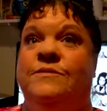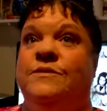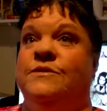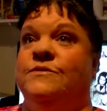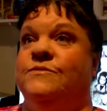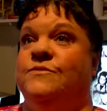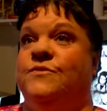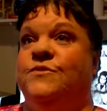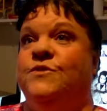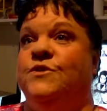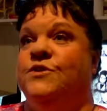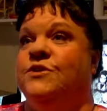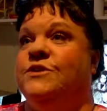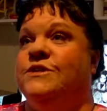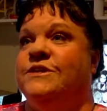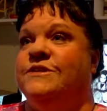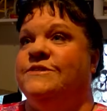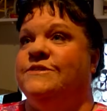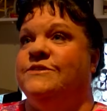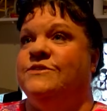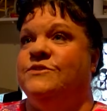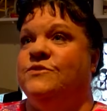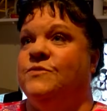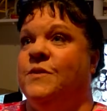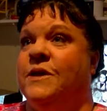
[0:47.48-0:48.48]

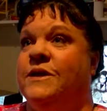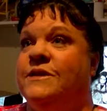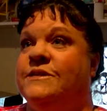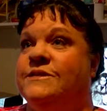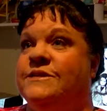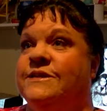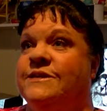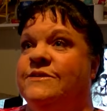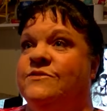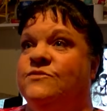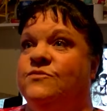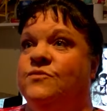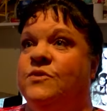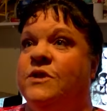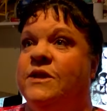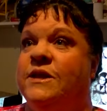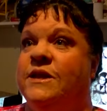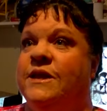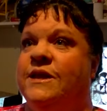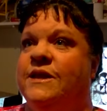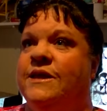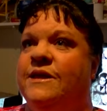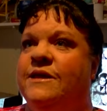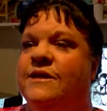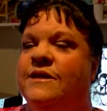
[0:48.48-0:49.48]
30s and 20s
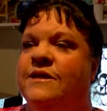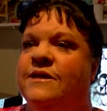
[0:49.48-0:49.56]
really.